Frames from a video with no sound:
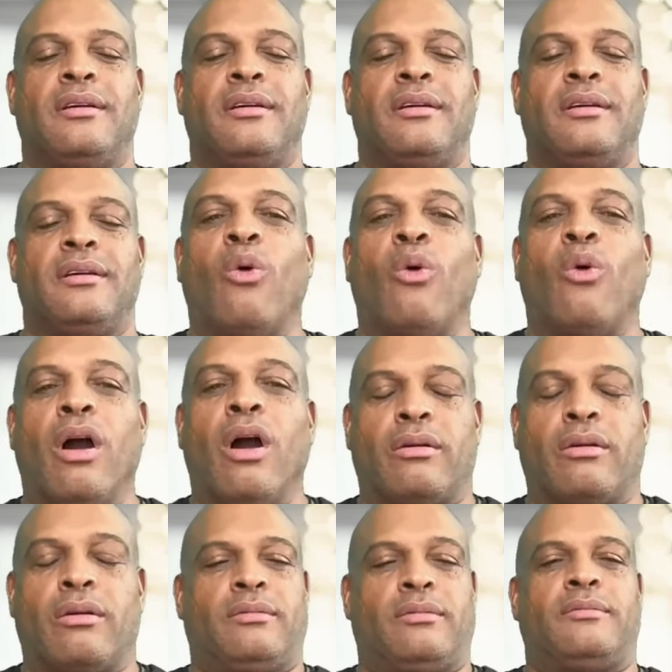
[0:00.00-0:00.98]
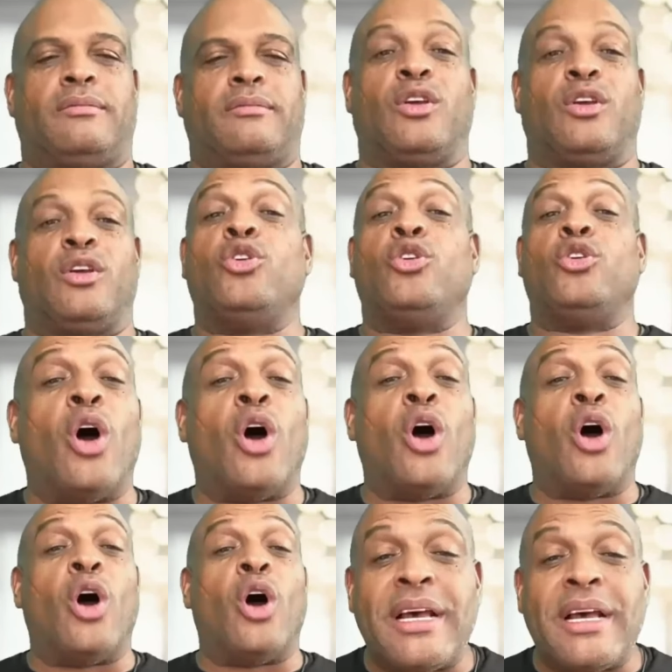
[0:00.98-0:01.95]
You don't work. You do
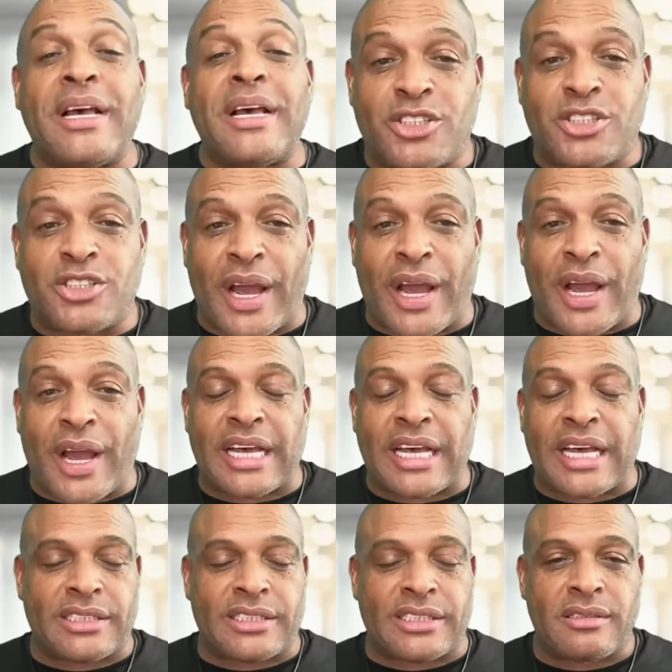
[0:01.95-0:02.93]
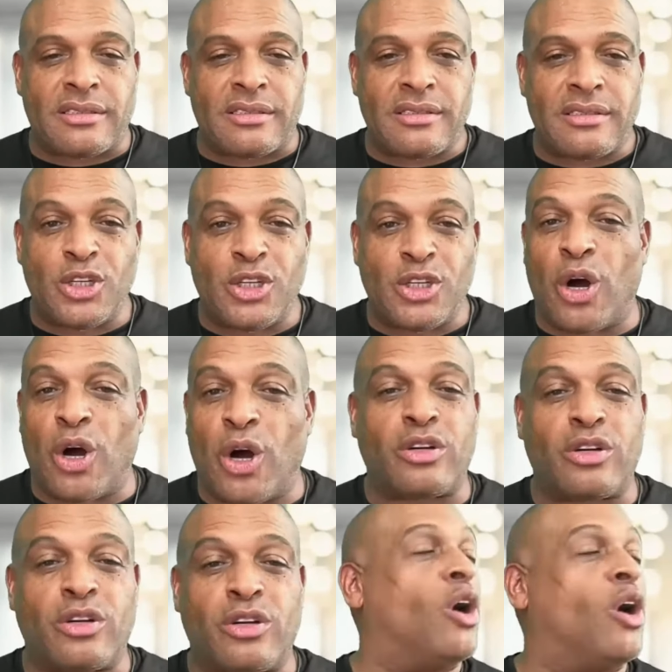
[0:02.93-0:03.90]
no business transactions. You
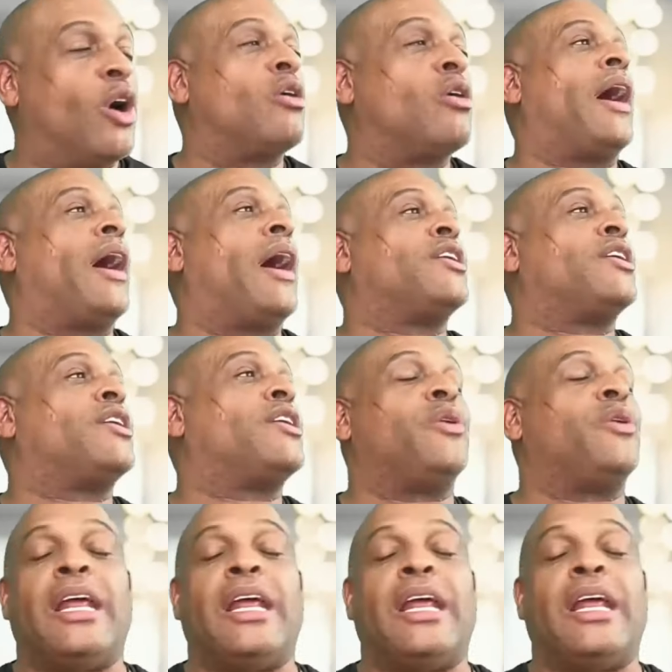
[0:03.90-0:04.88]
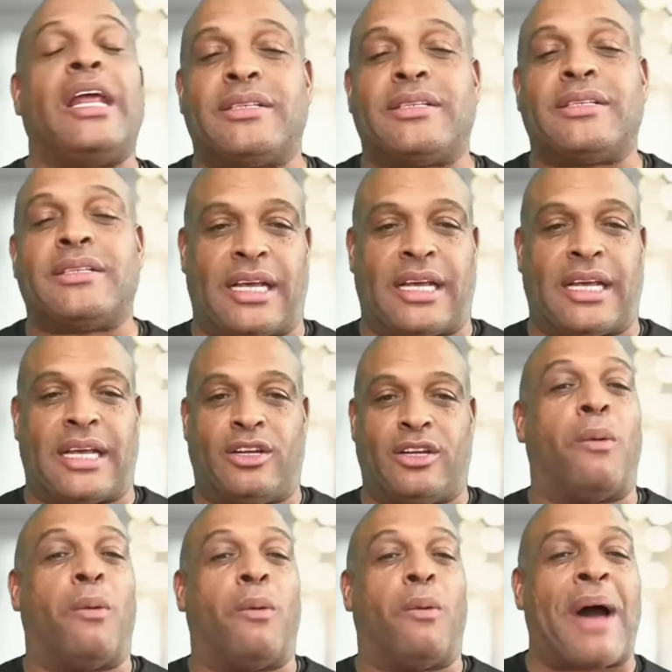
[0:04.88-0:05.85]
don't, you don't go out and do any business. You
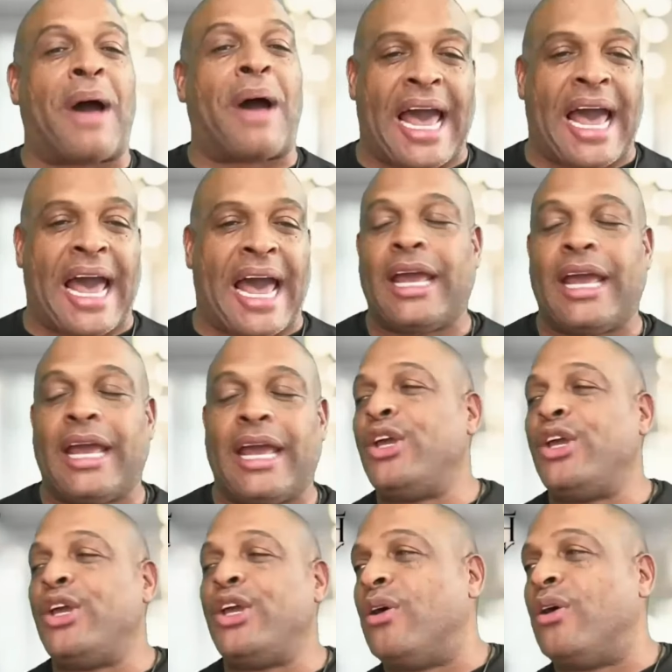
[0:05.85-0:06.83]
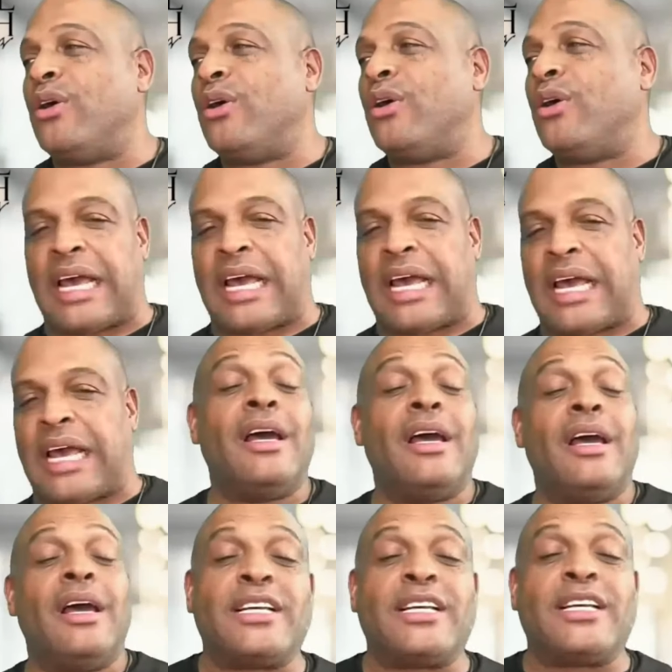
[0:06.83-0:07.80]
don't buy. You don't sell.
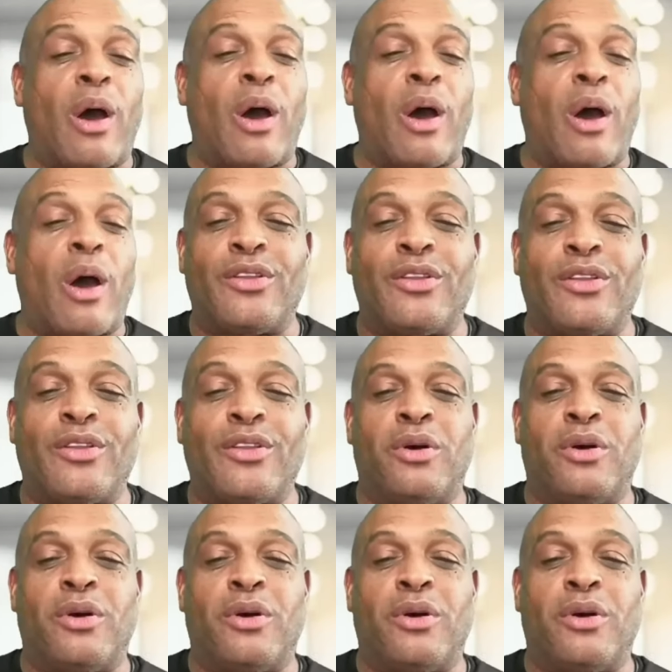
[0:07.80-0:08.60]
That's why we know the new